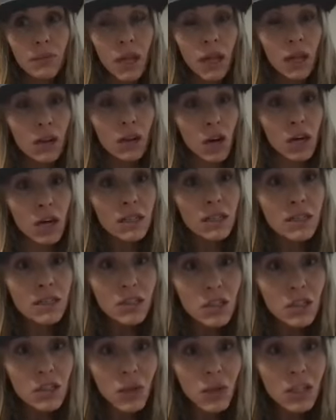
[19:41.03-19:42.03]
in a lot of
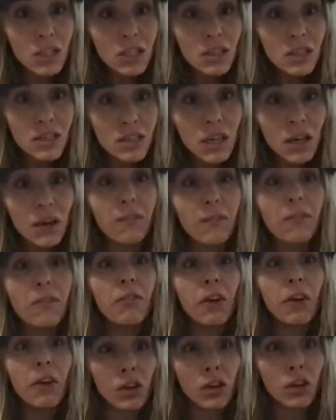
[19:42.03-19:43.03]
situations, they are
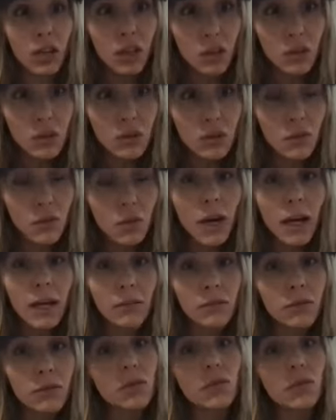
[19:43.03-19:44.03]
very useful
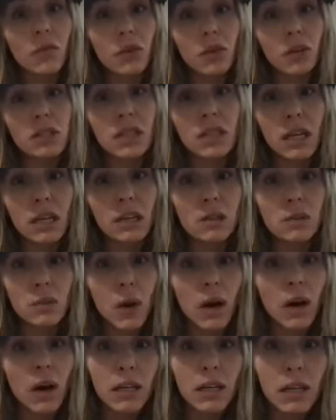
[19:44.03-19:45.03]
and for first aid as well.